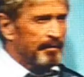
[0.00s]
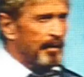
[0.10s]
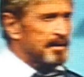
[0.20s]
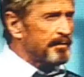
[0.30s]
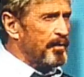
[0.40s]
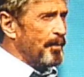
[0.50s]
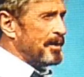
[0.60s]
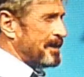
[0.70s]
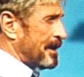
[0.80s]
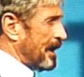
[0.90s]
First and
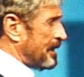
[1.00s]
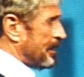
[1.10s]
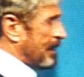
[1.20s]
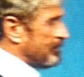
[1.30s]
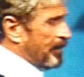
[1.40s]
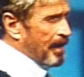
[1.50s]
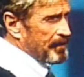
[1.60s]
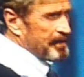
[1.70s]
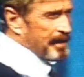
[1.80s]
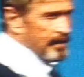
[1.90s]
foremost, I'd like a
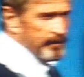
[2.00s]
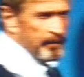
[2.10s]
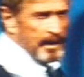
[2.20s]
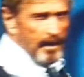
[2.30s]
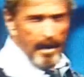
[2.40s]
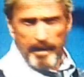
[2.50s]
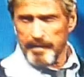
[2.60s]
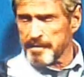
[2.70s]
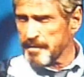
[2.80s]
volunteer from the audience,